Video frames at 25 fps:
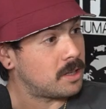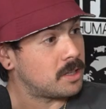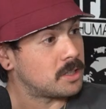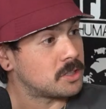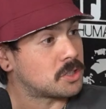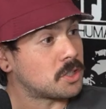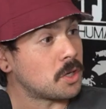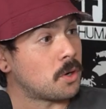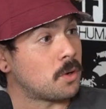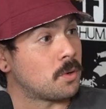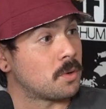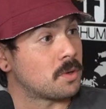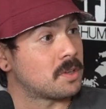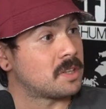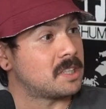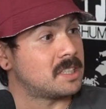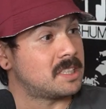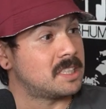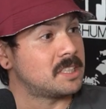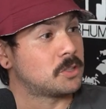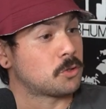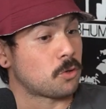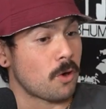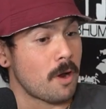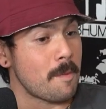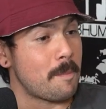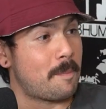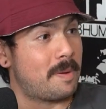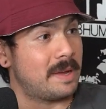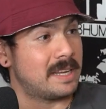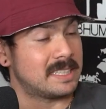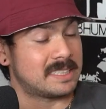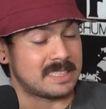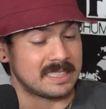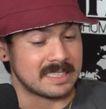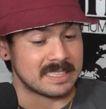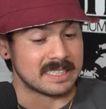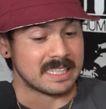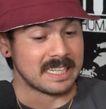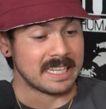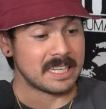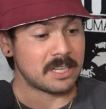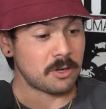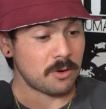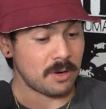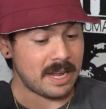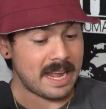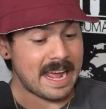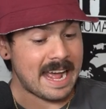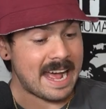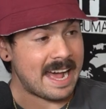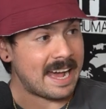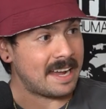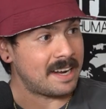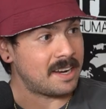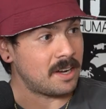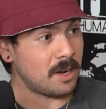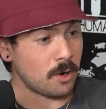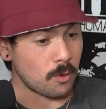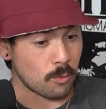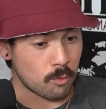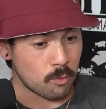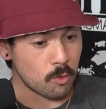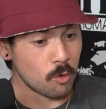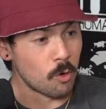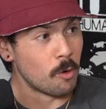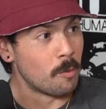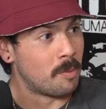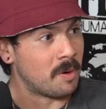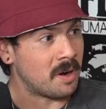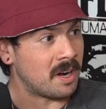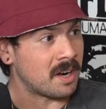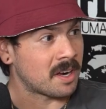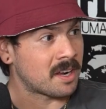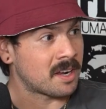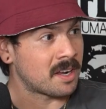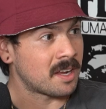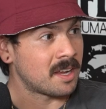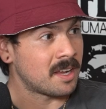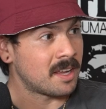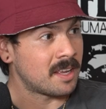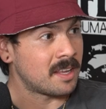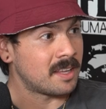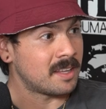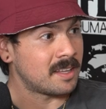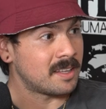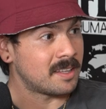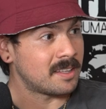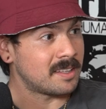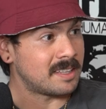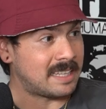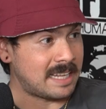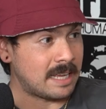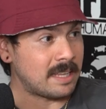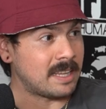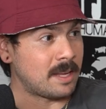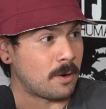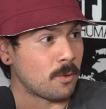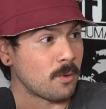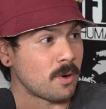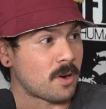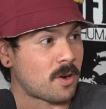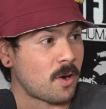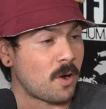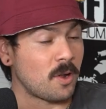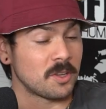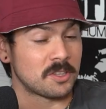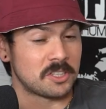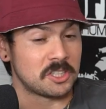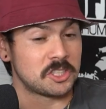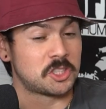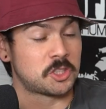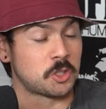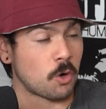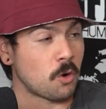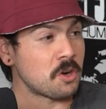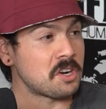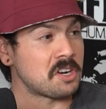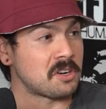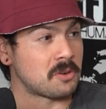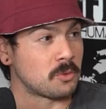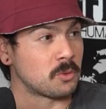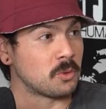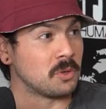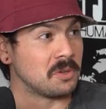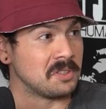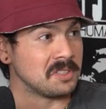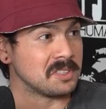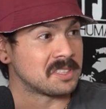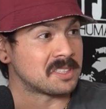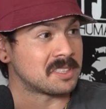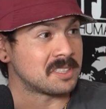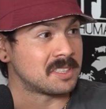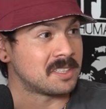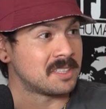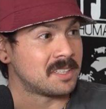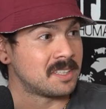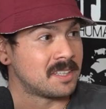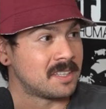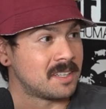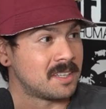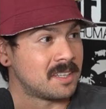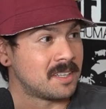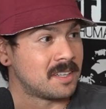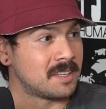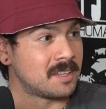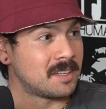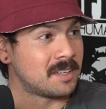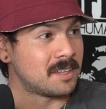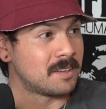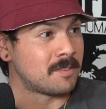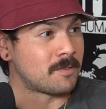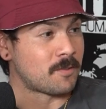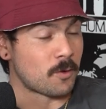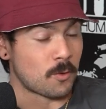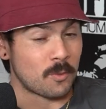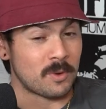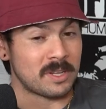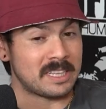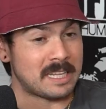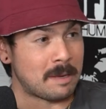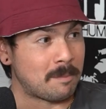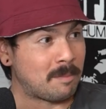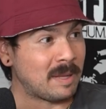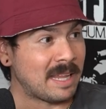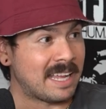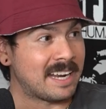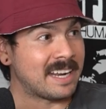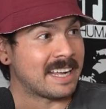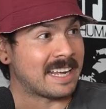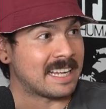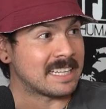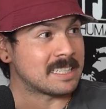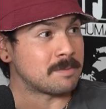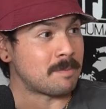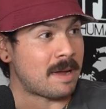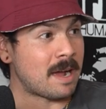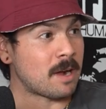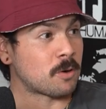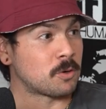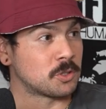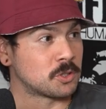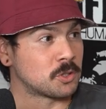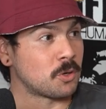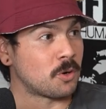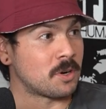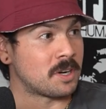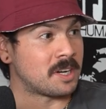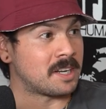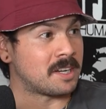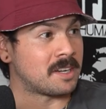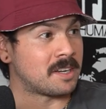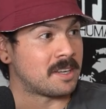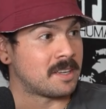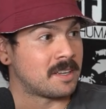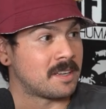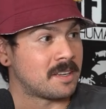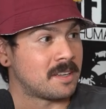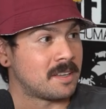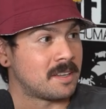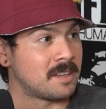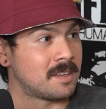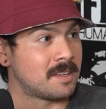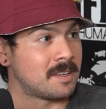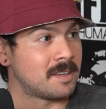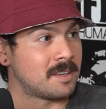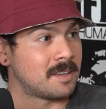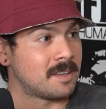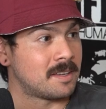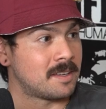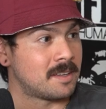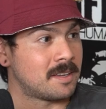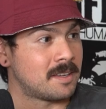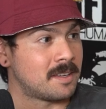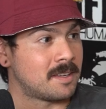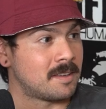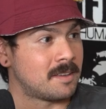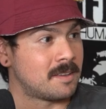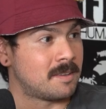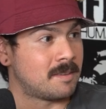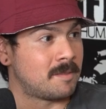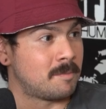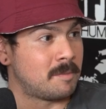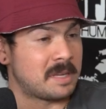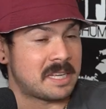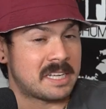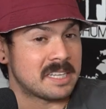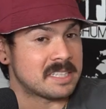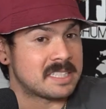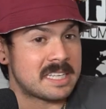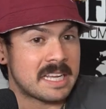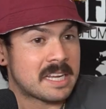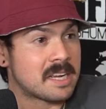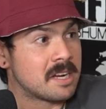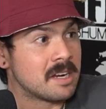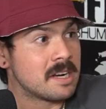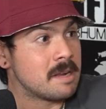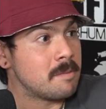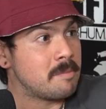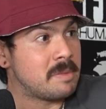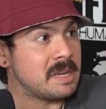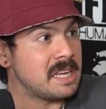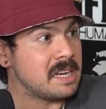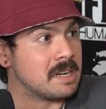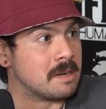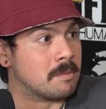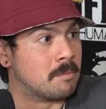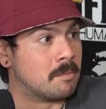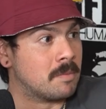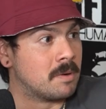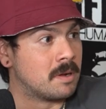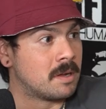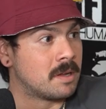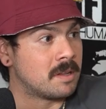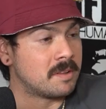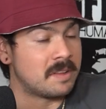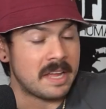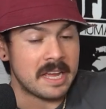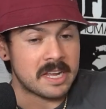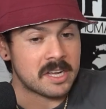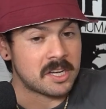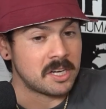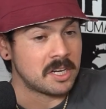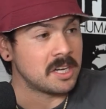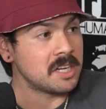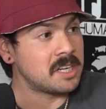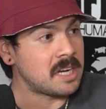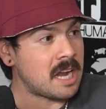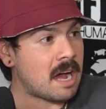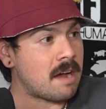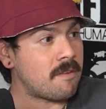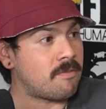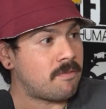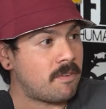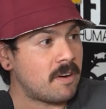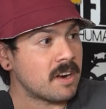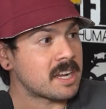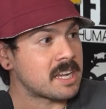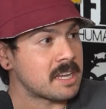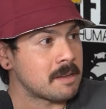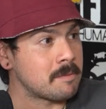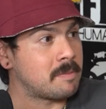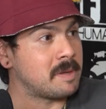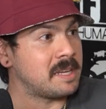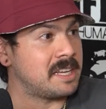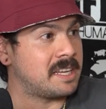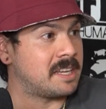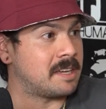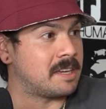so the Detroit Pistons literally had a rule book that they were called the Jordan rules. Jesus Christ. For when they played against Michael Jordan. Beat the shit out of him. Because they couldn't beat him. They could not fucking beat